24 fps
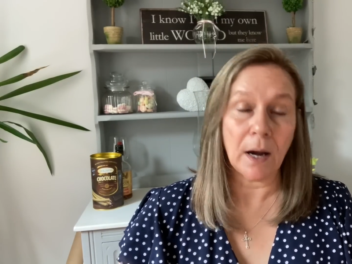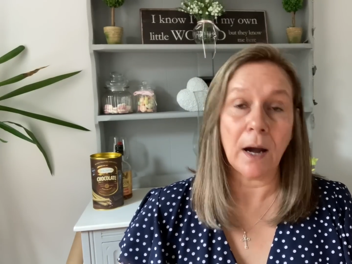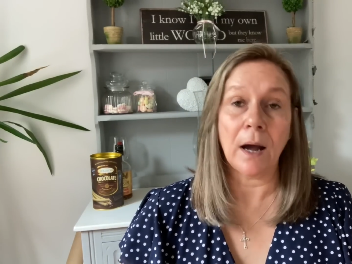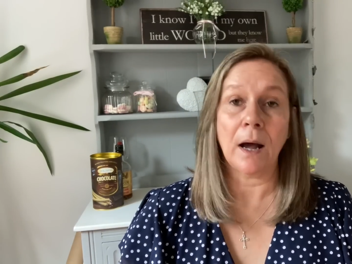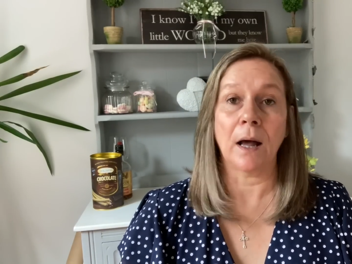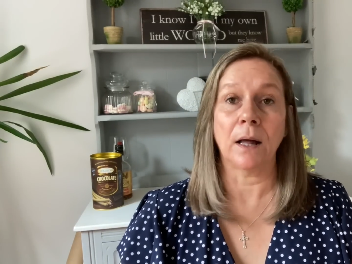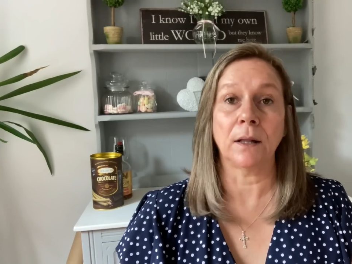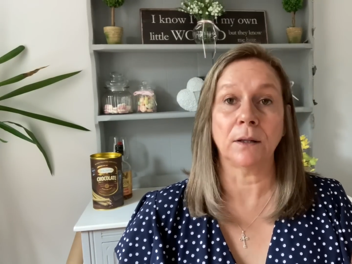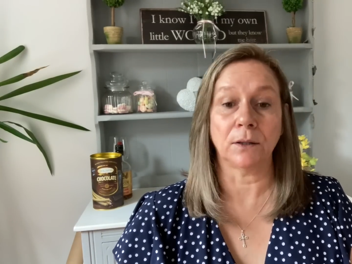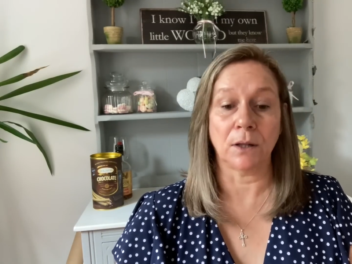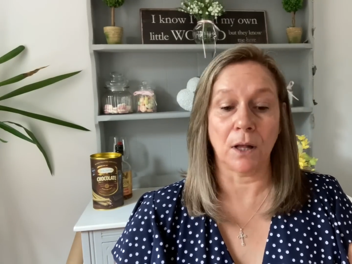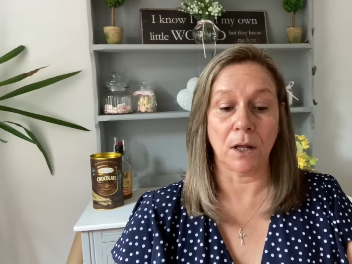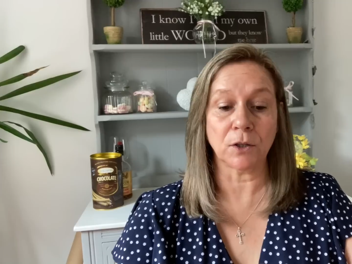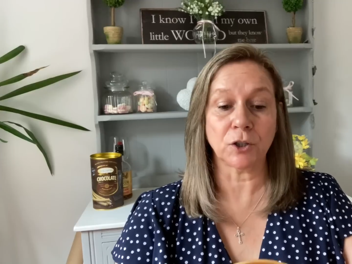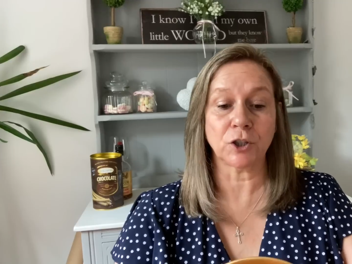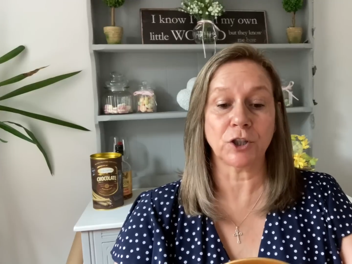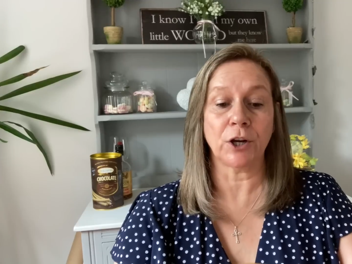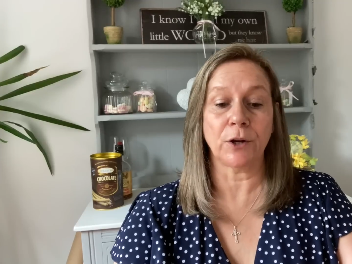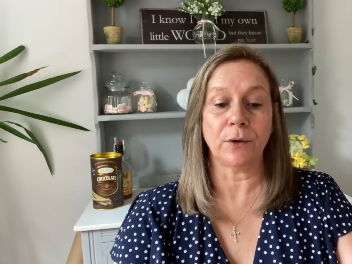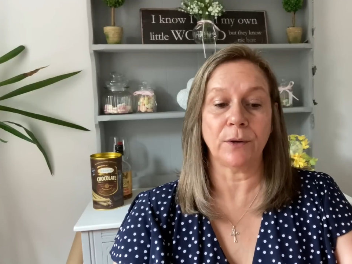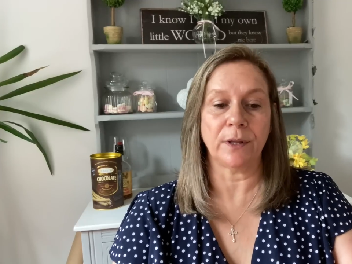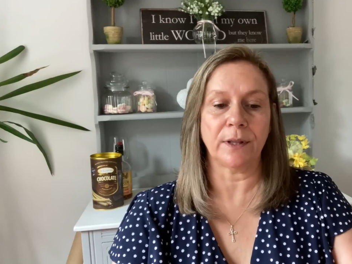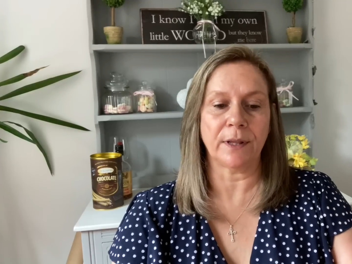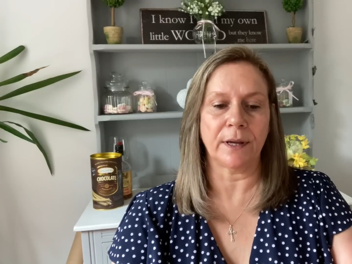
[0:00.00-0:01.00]
I'll
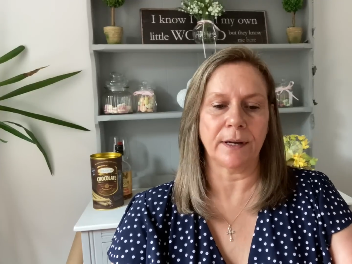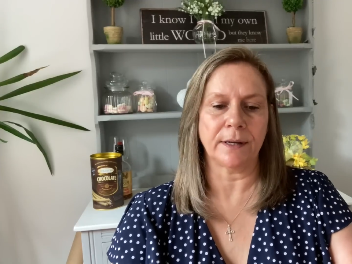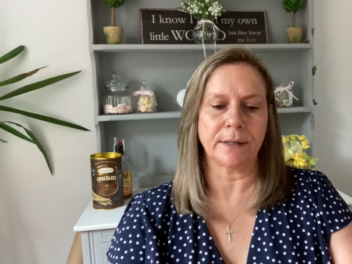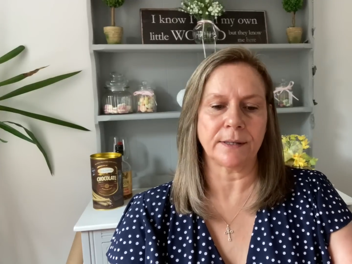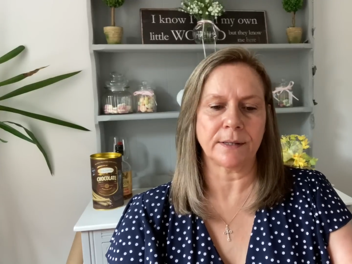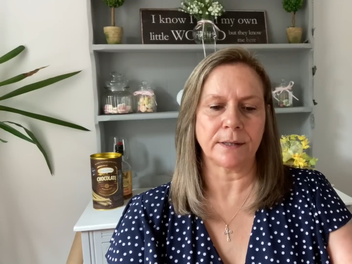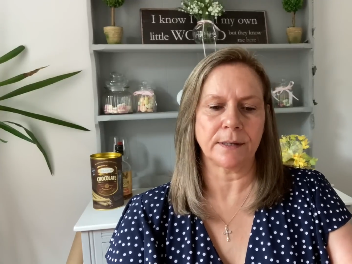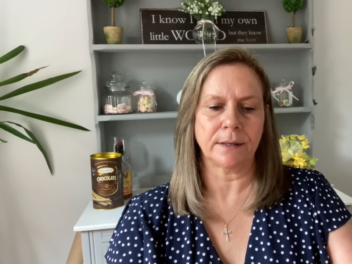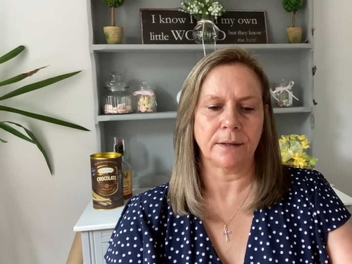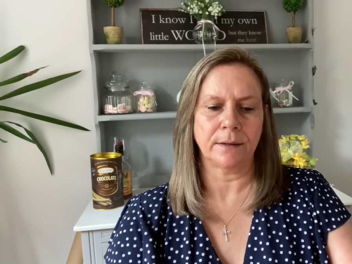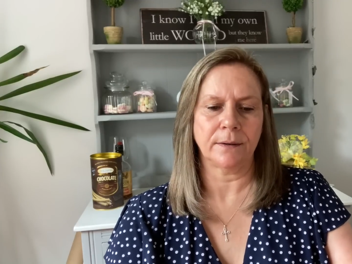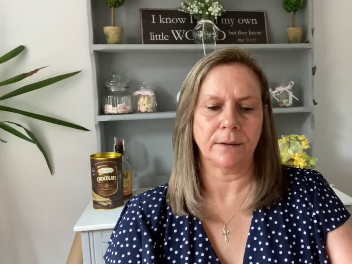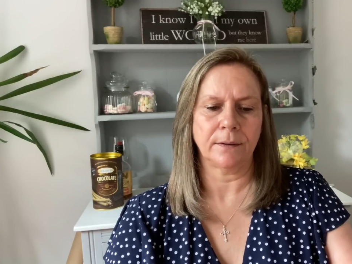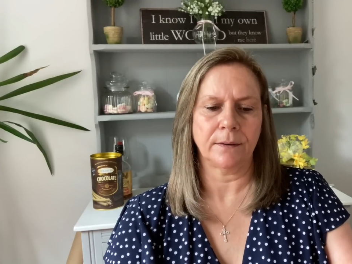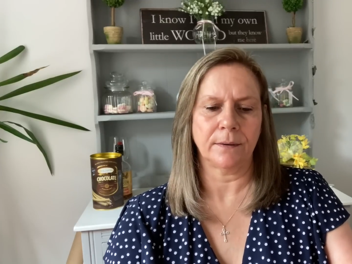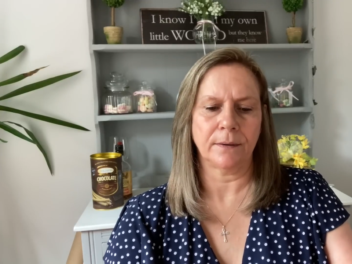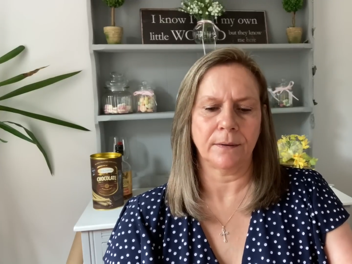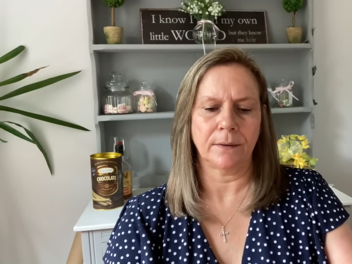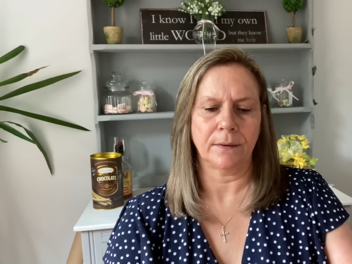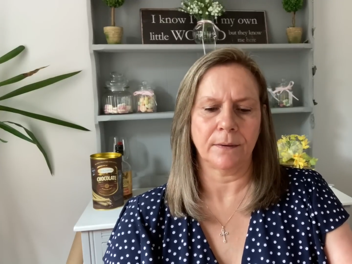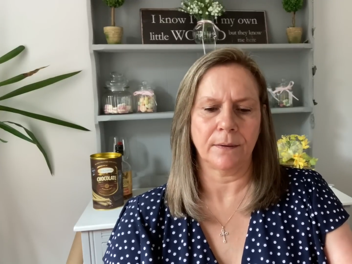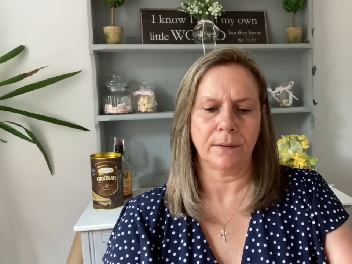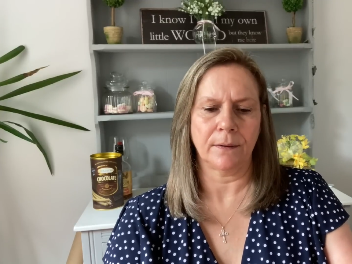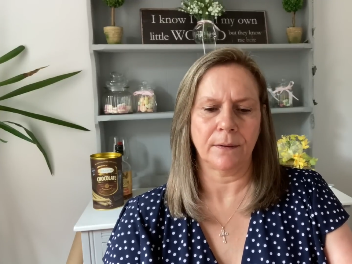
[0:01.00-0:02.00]
show you this.
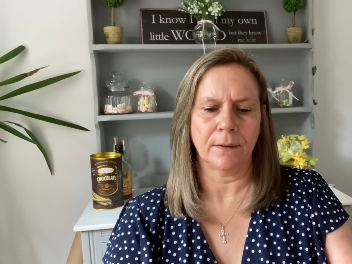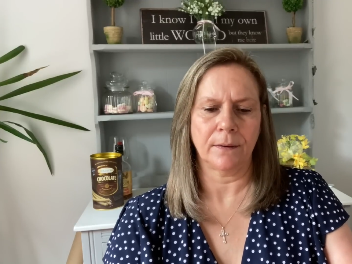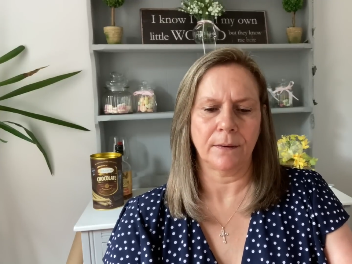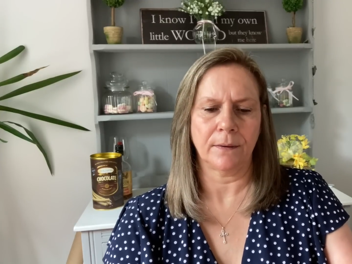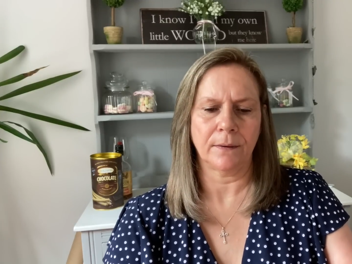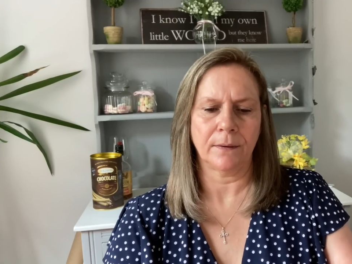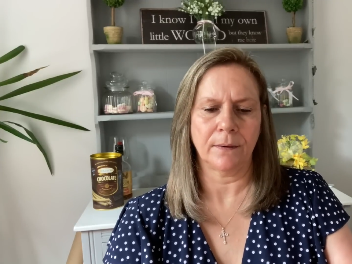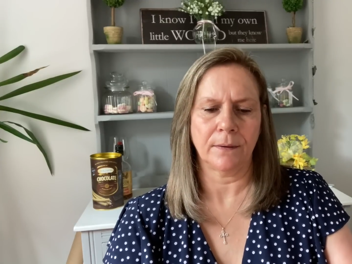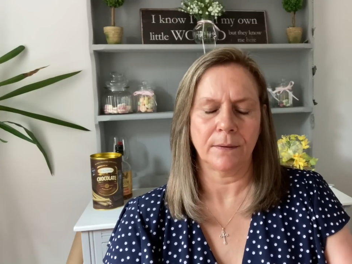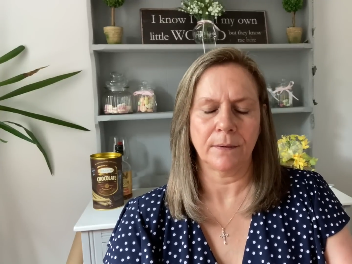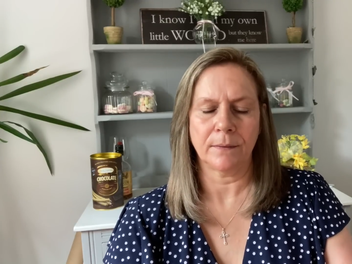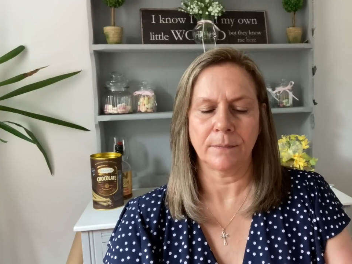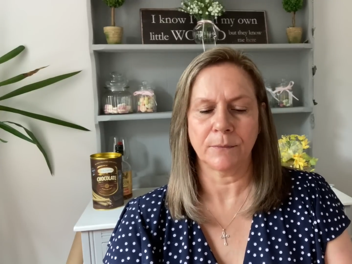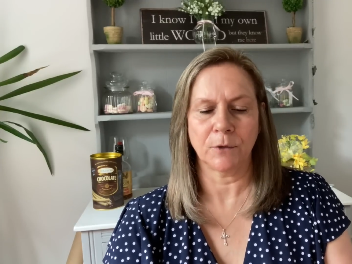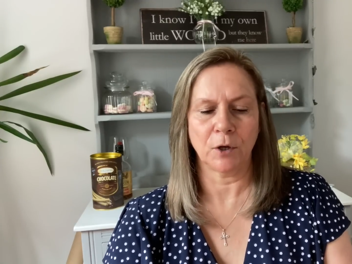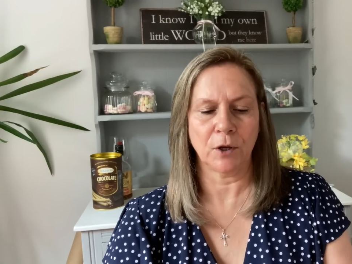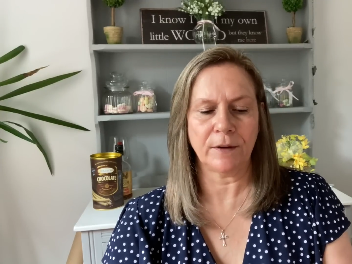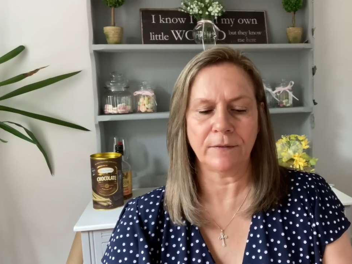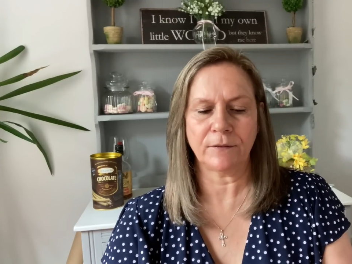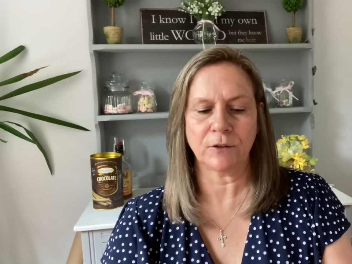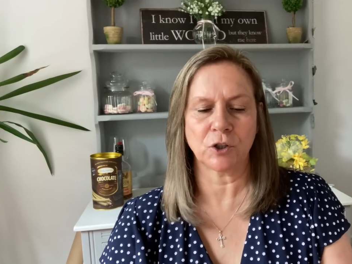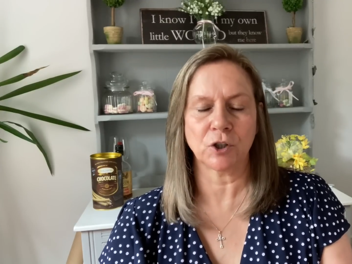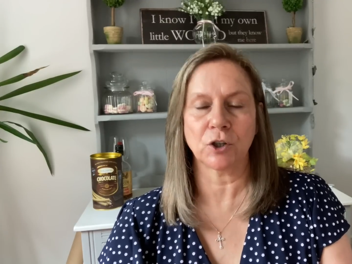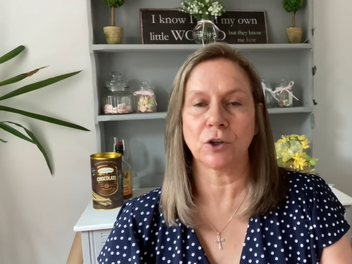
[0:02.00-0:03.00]
Not
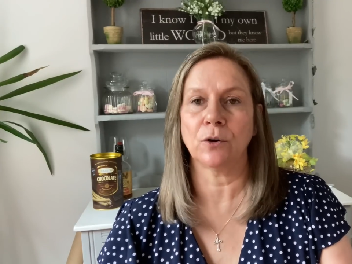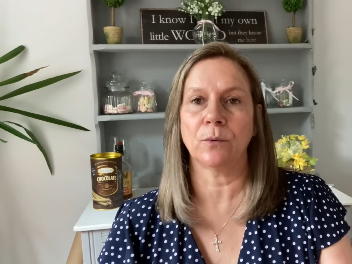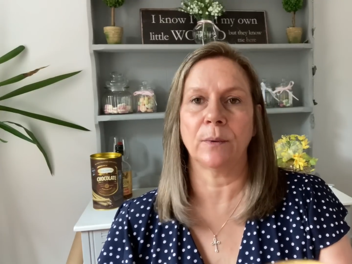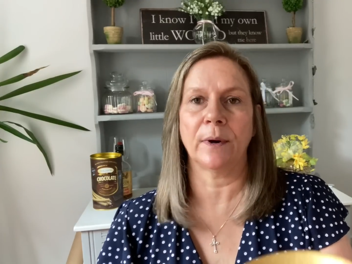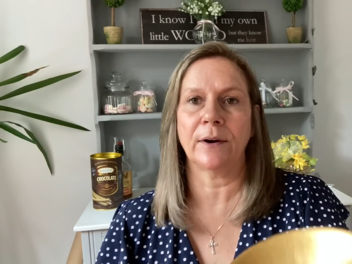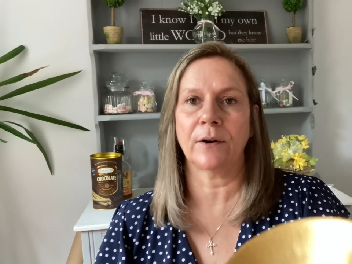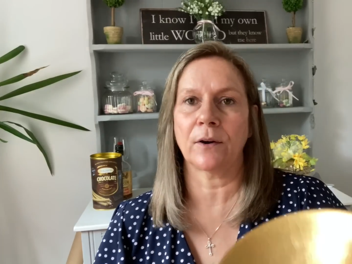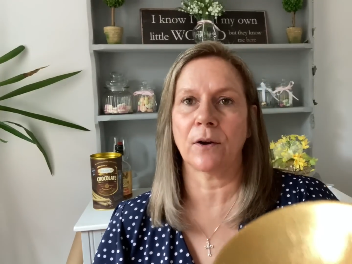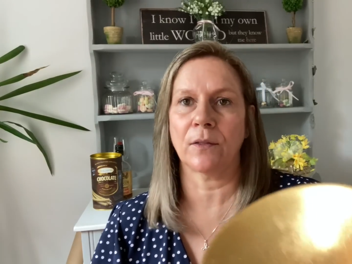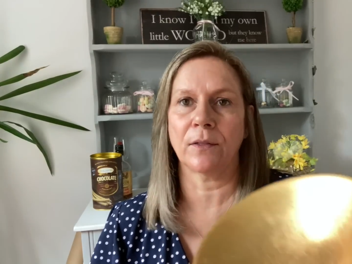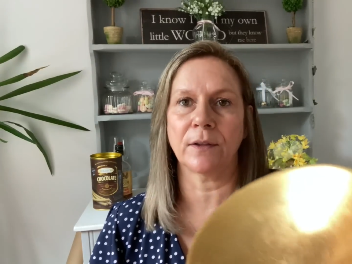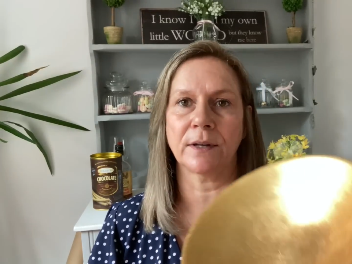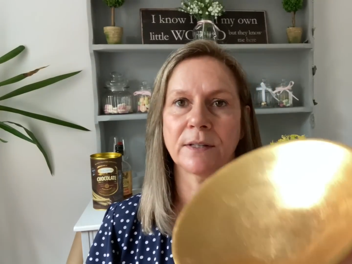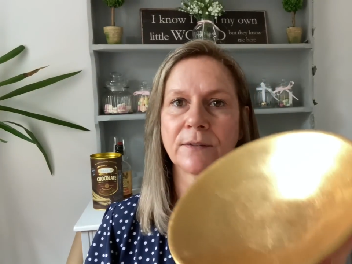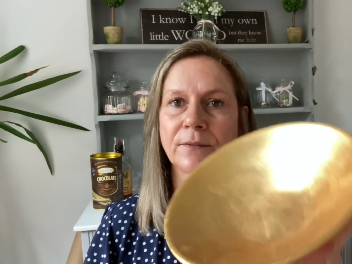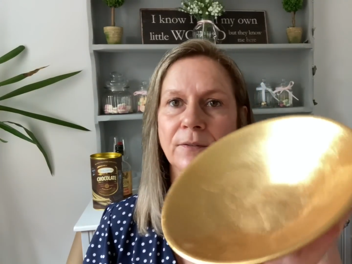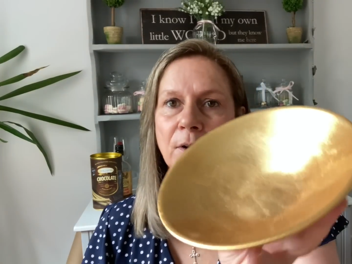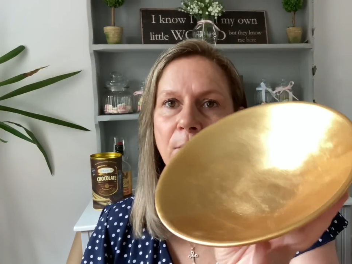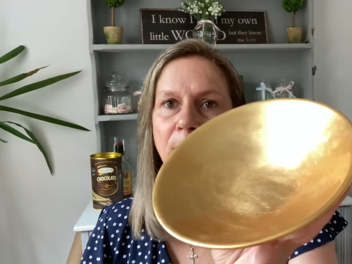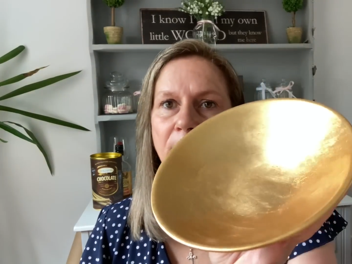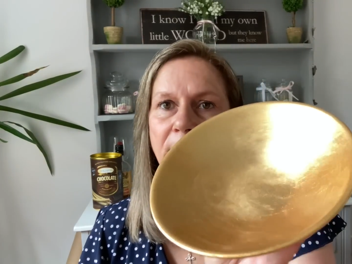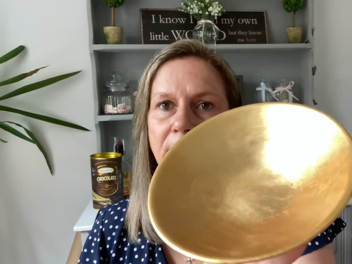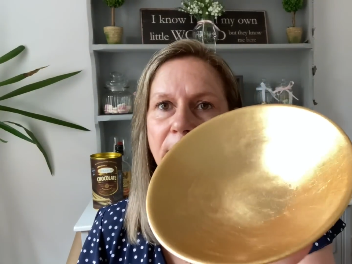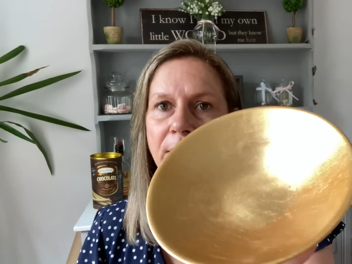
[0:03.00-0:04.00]
even sure where I got this
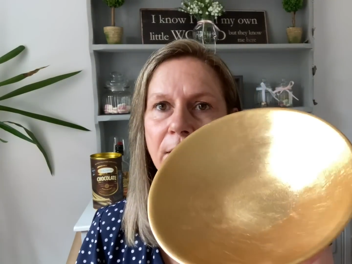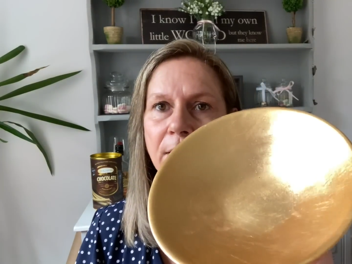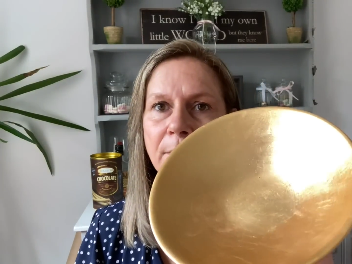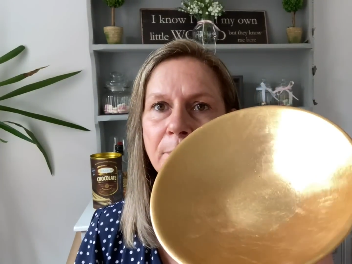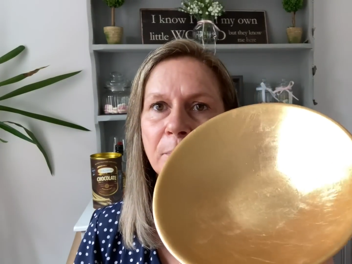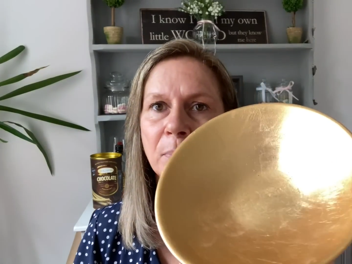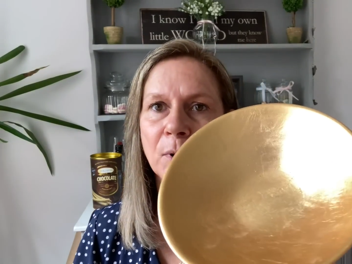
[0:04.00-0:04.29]
from either.